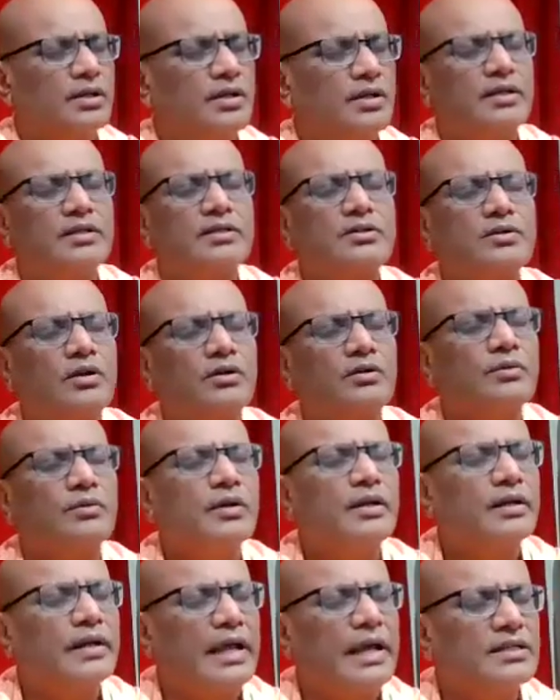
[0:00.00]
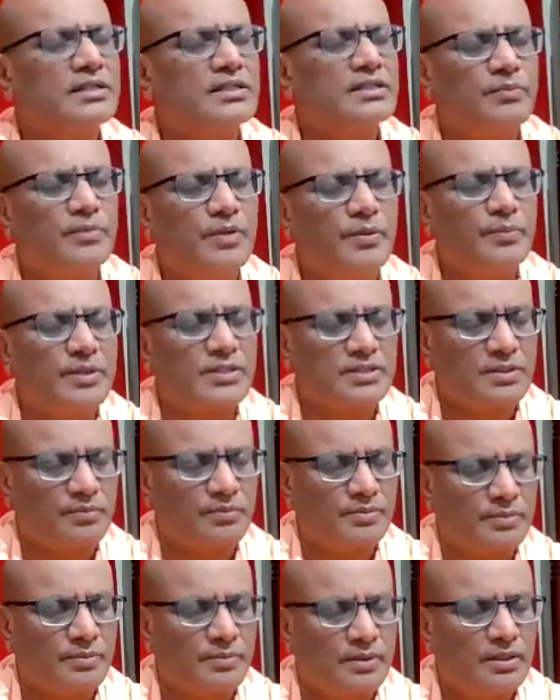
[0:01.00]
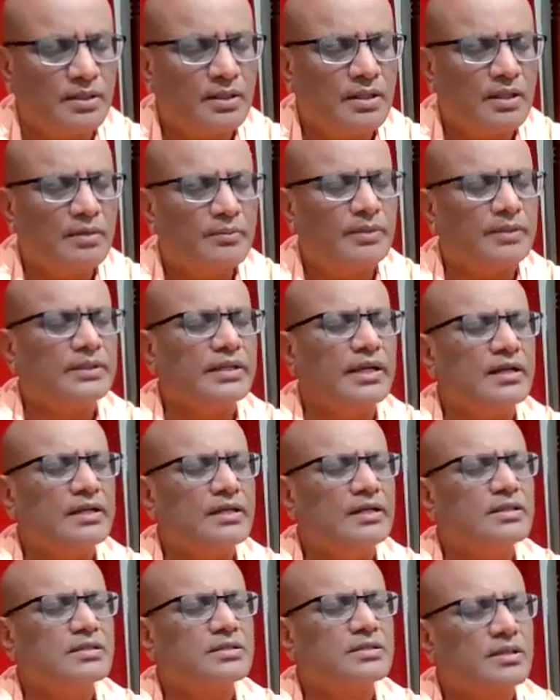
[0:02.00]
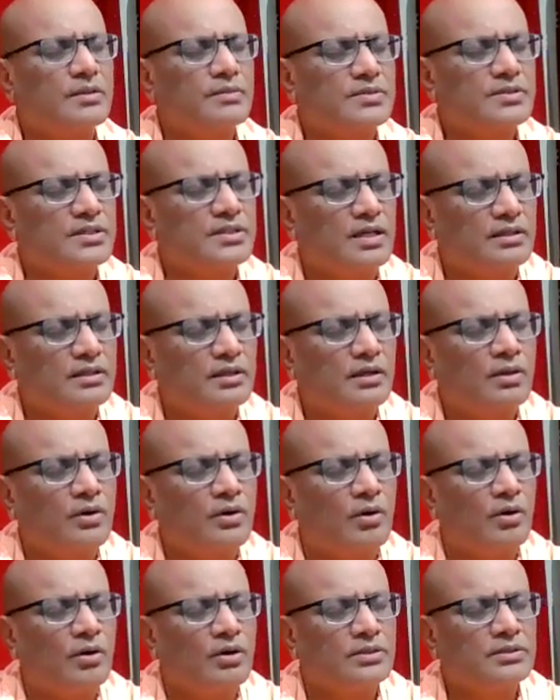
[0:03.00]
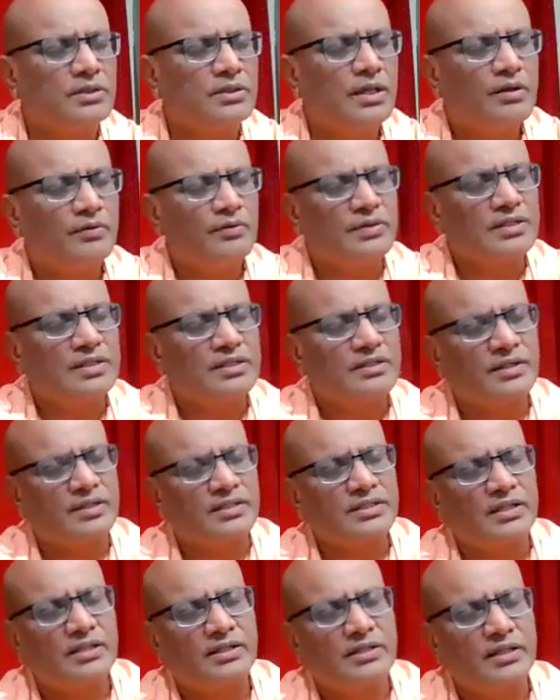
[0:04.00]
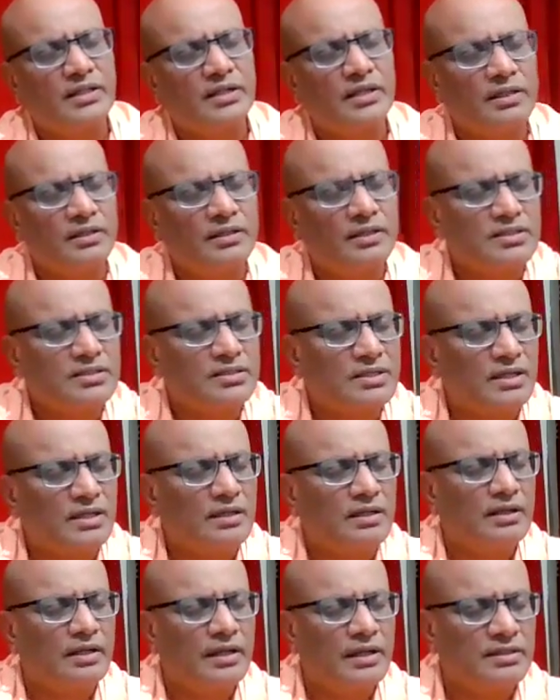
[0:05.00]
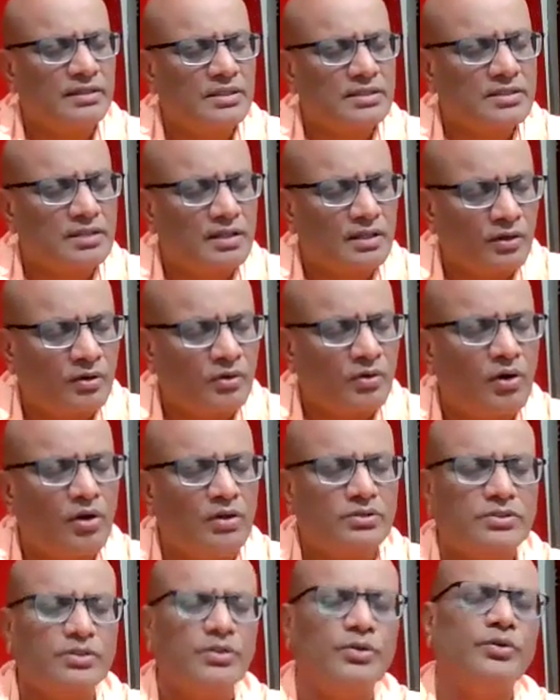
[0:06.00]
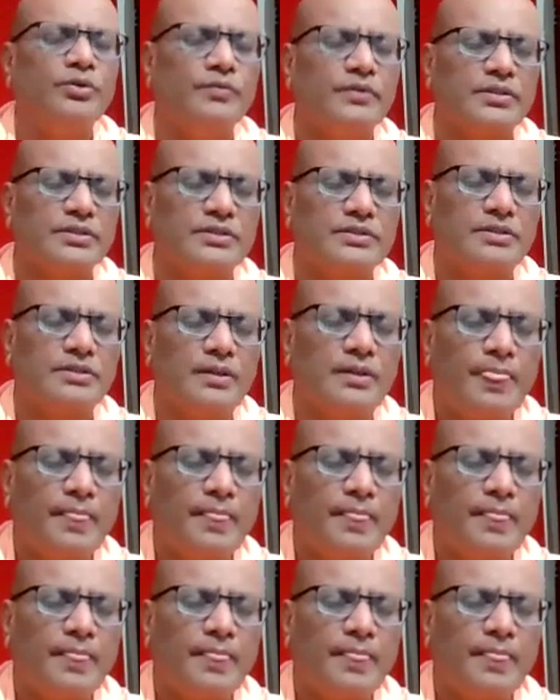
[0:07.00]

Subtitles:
It is not tangibly perceptible, but there is some subtle cause which has resulted in this gross universe.